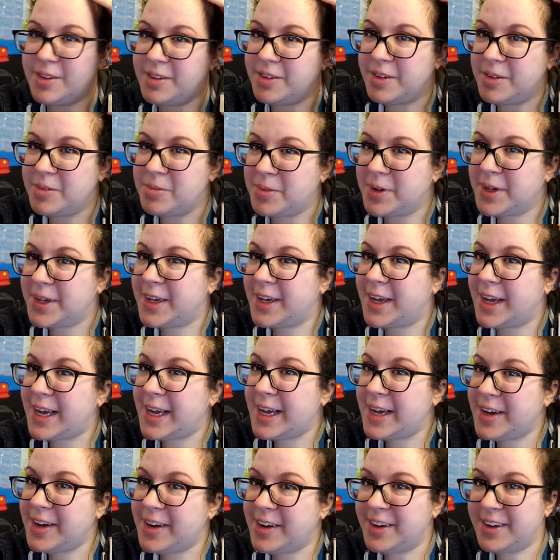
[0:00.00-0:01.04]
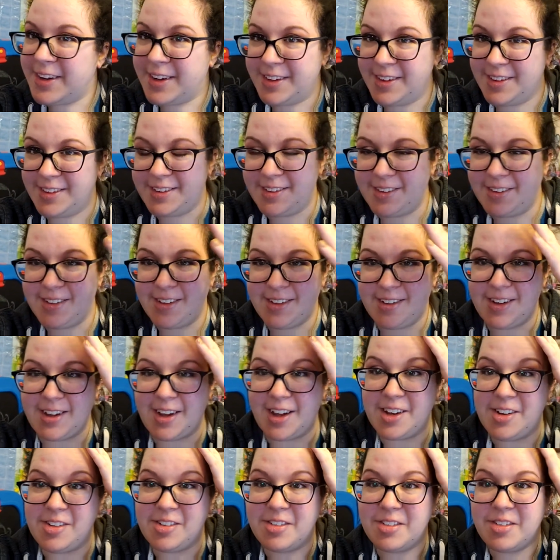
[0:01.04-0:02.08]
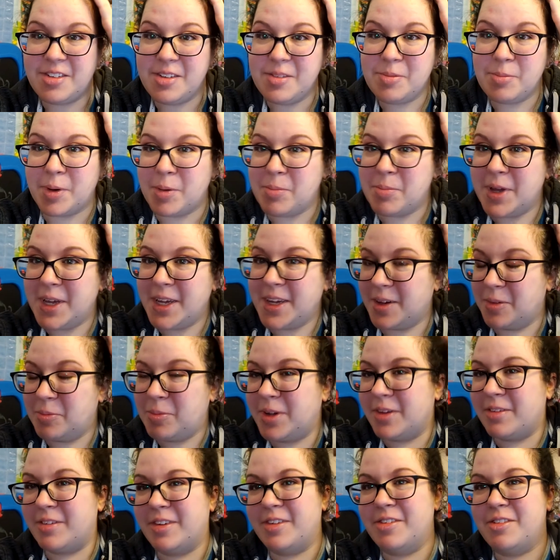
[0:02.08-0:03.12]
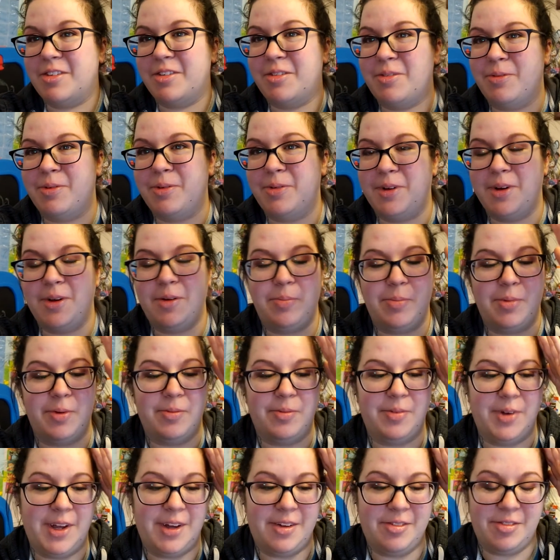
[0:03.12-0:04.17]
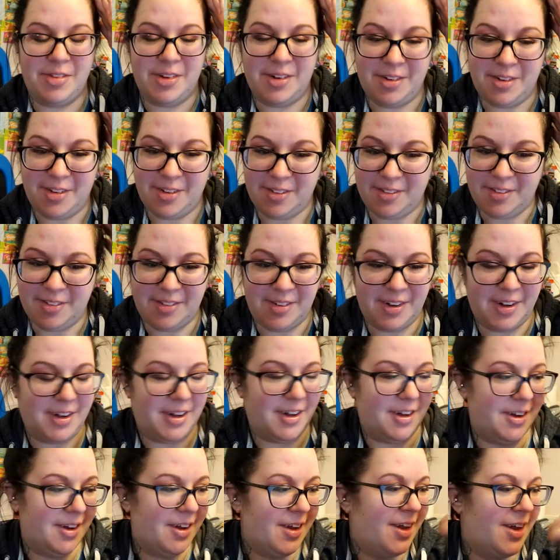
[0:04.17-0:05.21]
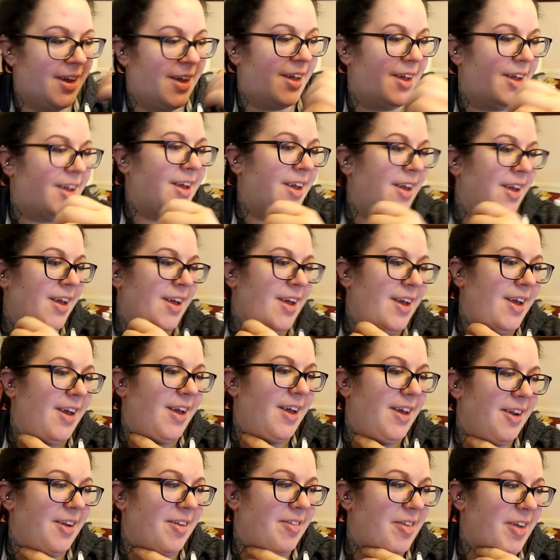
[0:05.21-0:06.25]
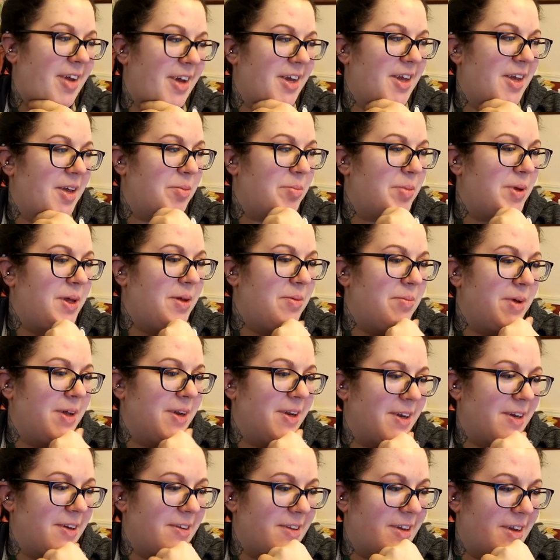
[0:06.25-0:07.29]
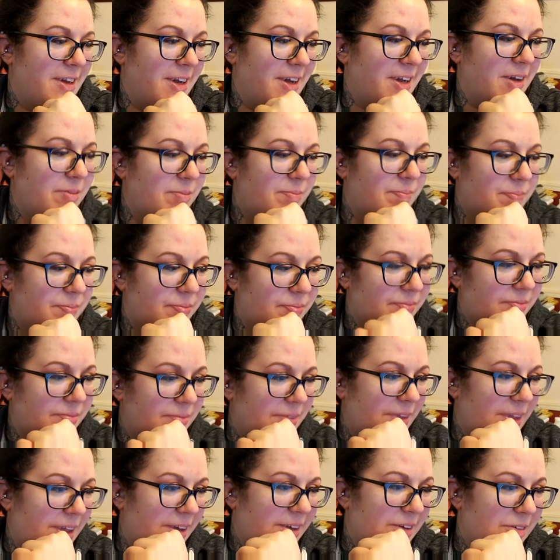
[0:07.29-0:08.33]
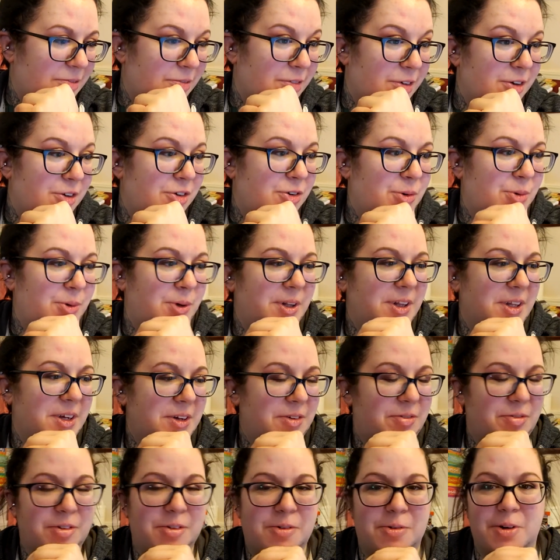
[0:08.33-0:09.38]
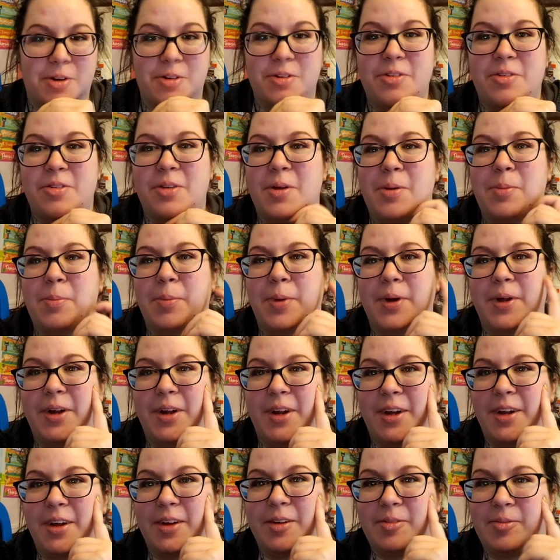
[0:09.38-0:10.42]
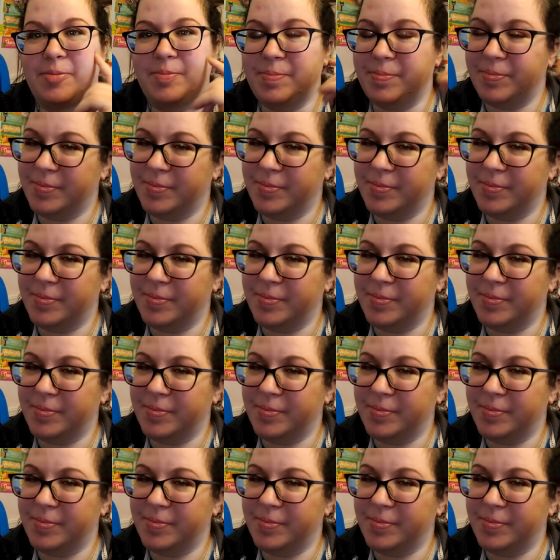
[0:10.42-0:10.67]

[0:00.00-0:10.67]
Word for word: Look at my hair! I just did my makeup because I just woke up, and we have to do Aiden's IEP meeting today. Virtually, of course, but I